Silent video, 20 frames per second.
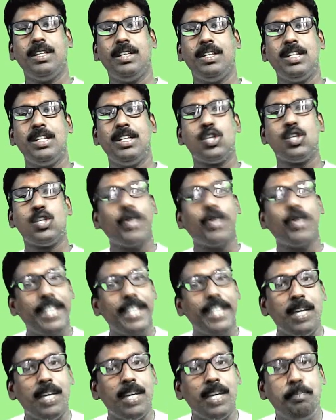So
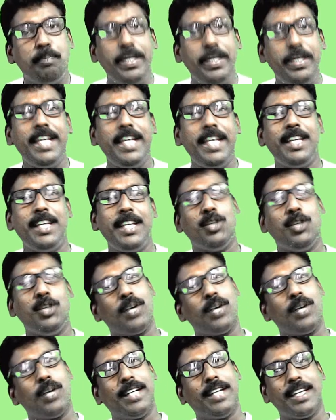here b
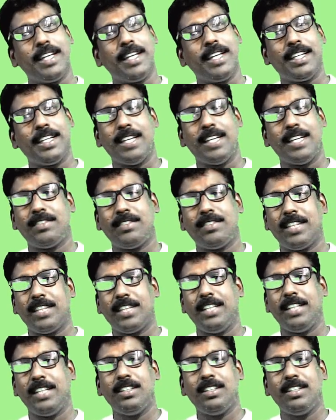you can take it as
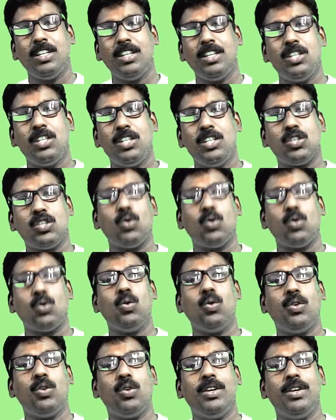3.
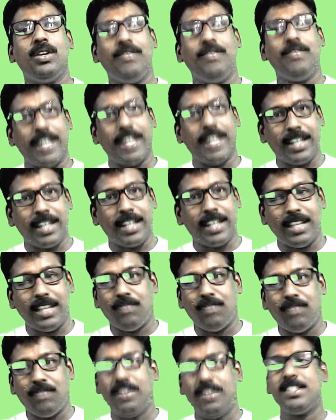So we can write
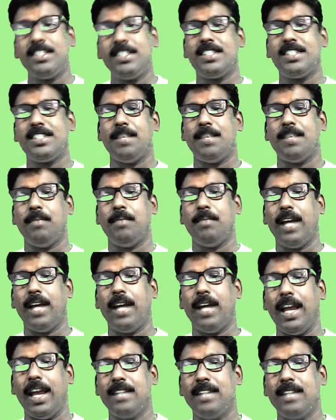the first step
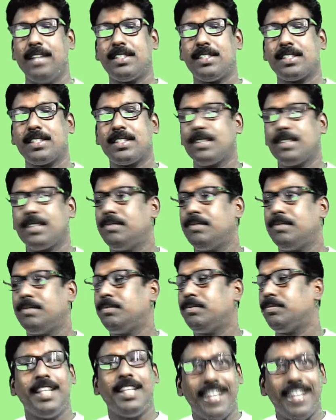as
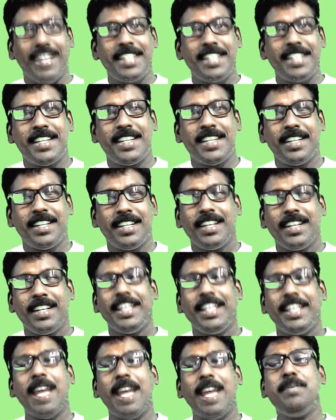let
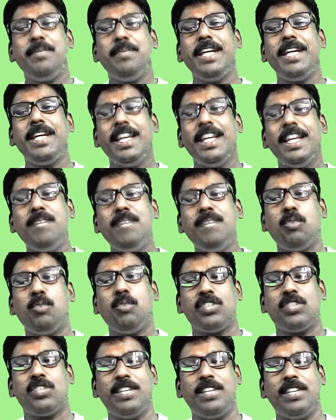a be any
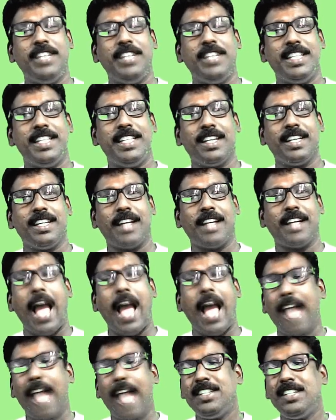positive integer
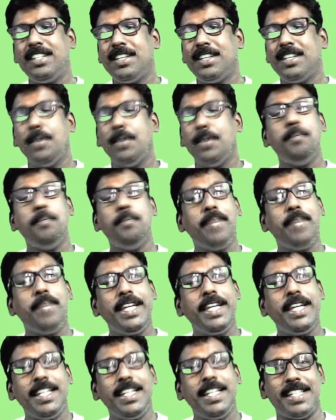and
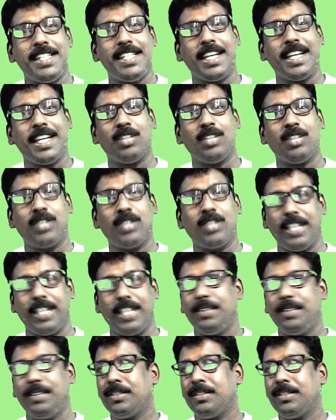b is equal to 3.